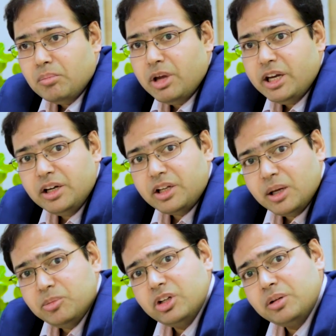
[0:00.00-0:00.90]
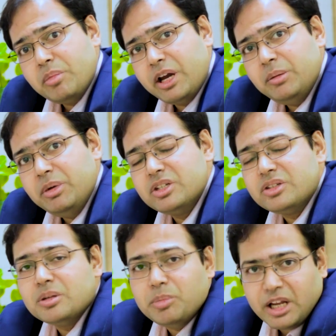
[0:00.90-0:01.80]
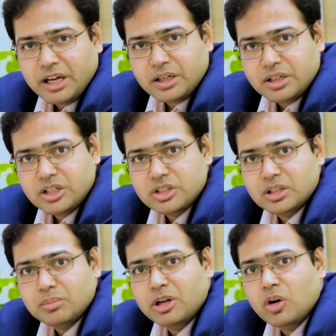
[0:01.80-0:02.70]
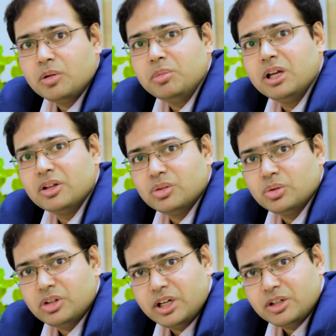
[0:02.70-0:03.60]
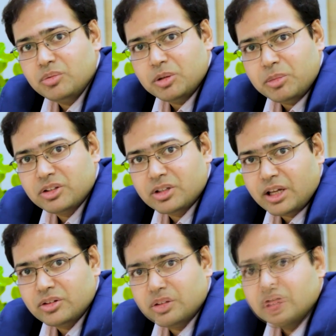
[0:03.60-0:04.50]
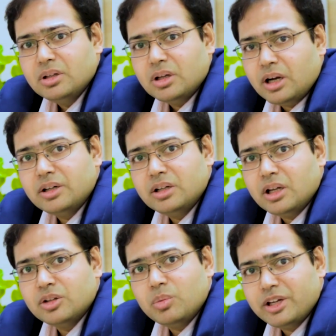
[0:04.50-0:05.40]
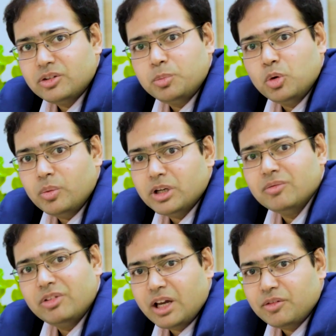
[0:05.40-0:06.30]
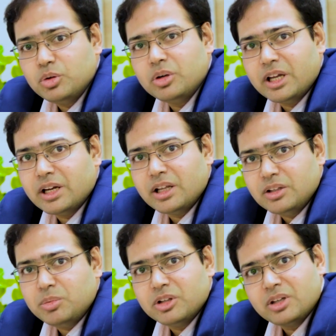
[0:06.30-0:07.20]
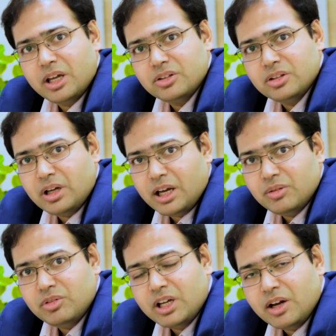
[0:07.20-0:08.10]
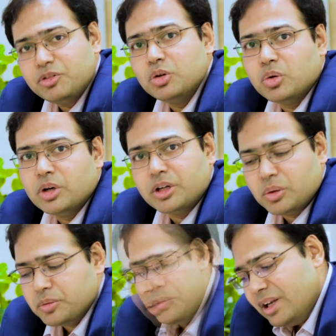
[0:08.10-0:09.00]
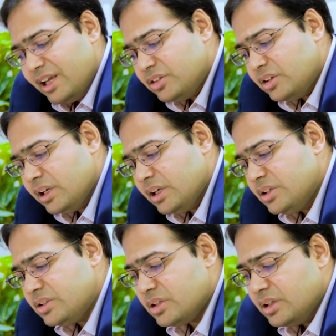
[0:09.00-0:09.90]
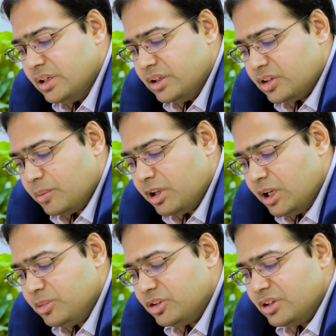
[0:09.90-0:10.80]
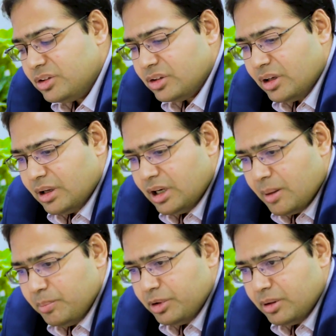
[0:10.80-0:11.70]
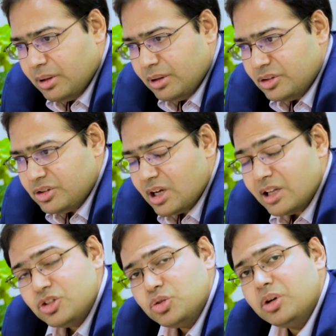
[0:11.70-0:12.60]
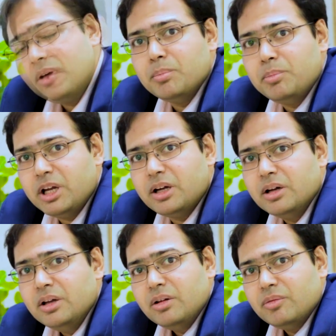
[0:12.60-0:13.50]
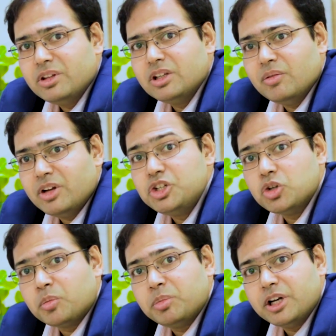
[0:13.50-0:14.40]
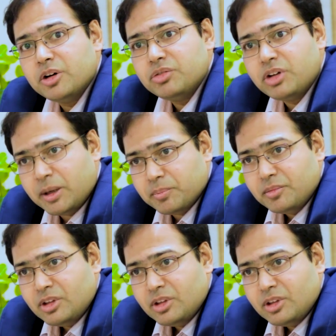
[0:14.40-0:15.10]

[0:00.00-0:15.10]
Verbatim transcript: Many times it might be just a benign condition, may not be associated with breast cancer. Until otherwise proven, we have to take it as breast cancer and we have to rule it out. The next thing is, sometimes this lump starts to become big within a very short period of time.